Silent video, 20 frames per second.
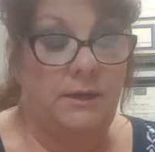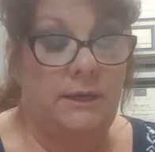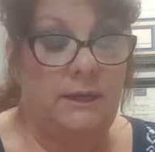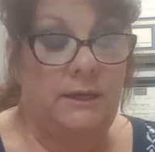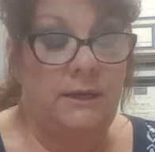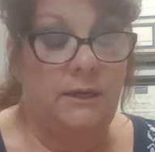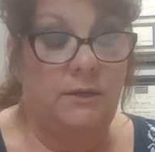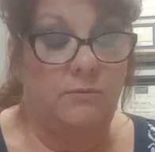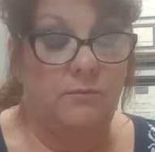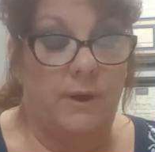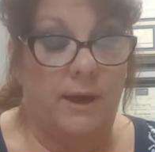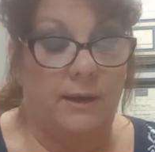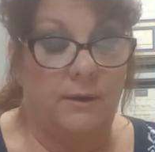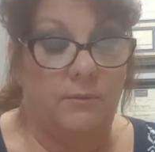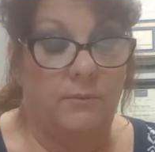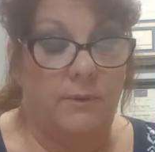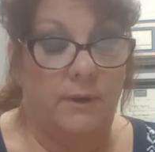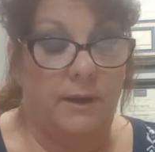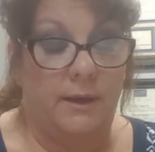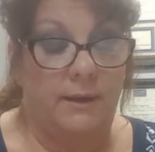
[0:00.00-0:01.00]
needed right
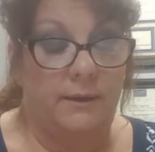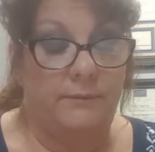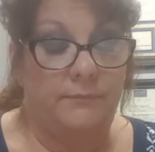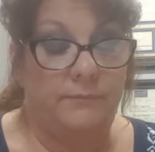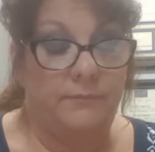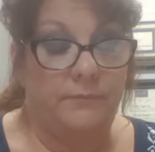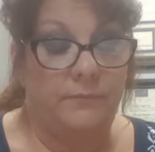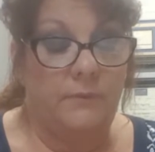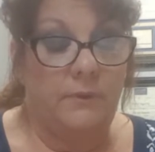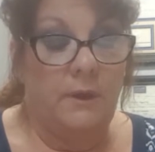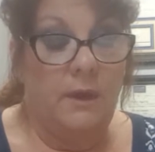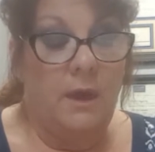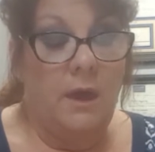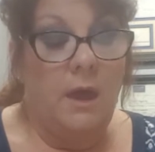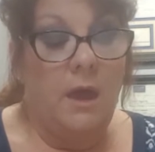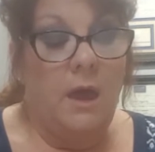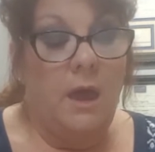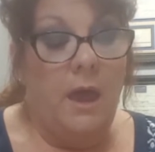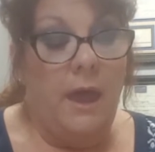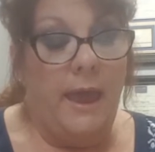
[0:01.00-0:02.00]
away.
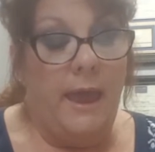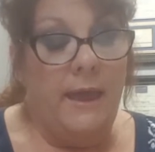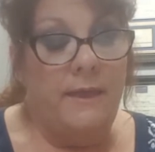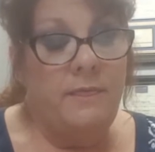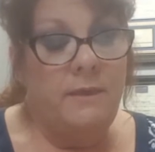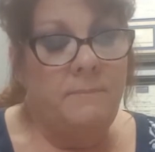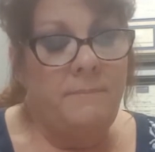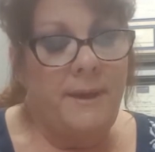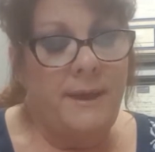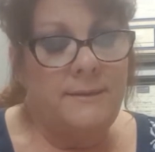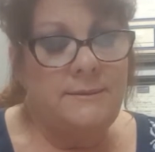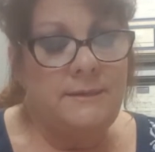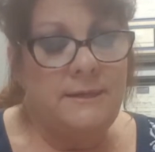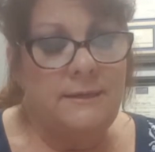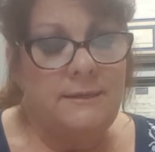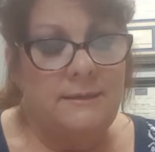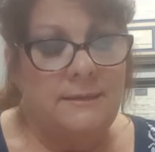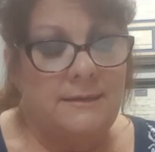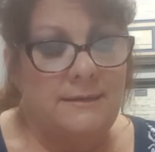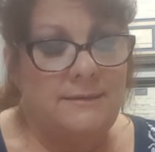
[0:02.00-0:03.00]
And the
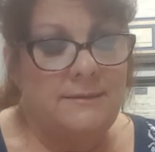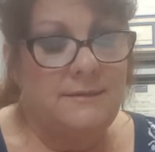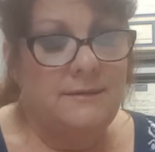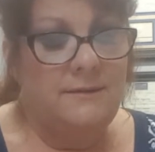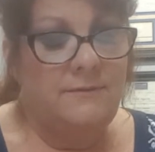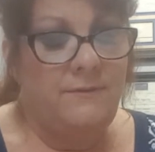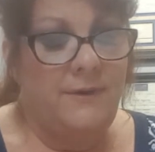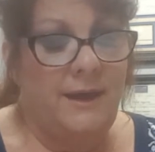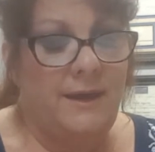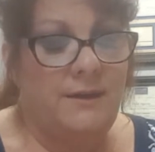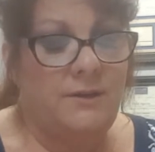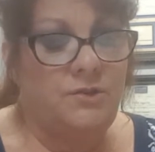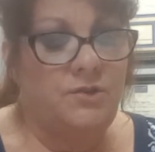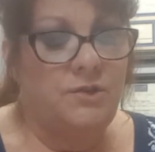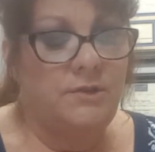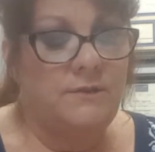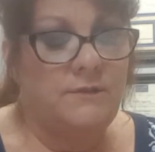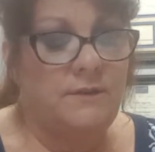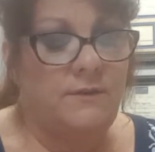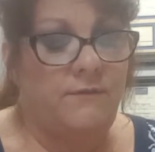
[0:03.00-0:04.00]
basic
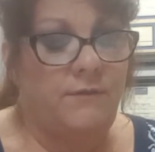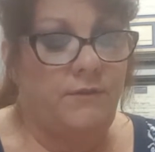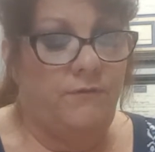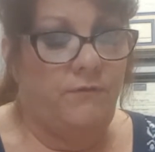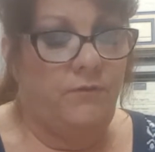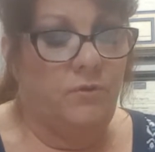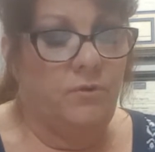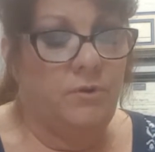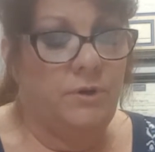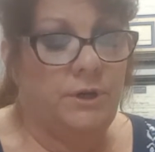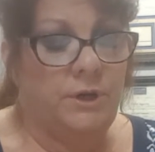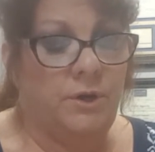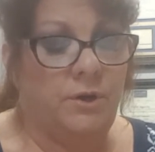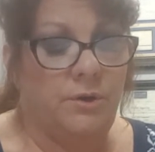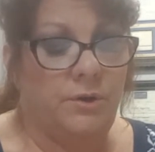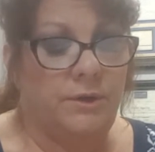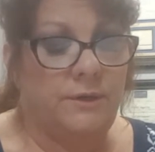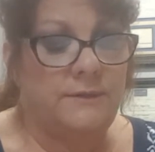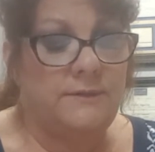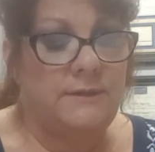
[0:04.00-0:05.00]
disadvantages of a forward
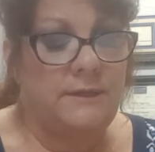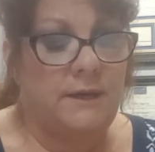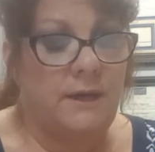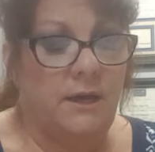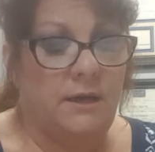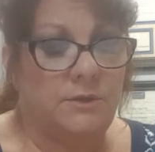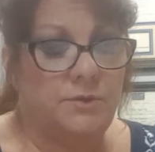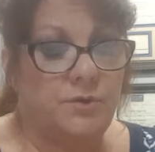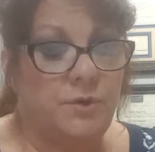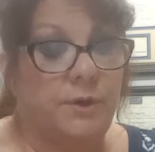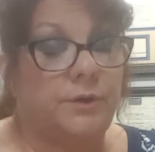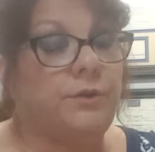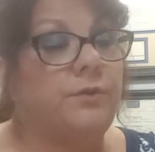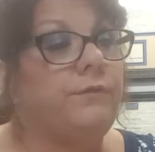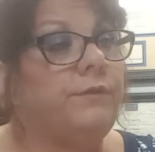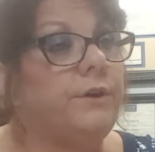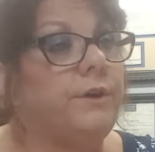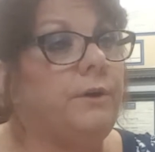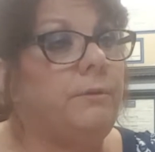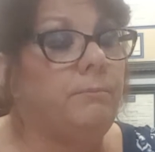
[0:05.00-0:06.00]
currency contract are
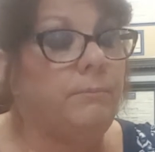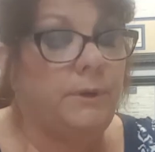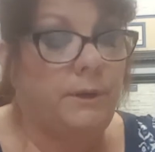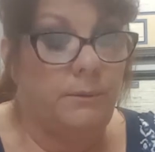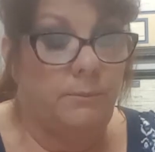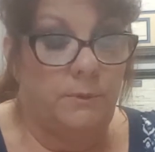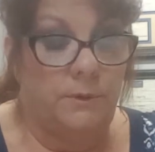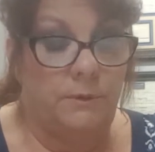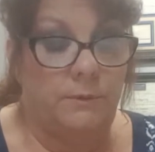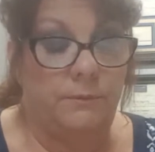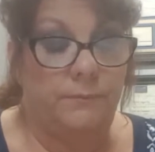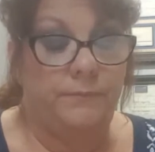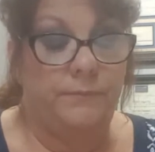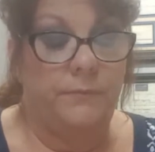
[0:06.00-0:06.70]
very minimal.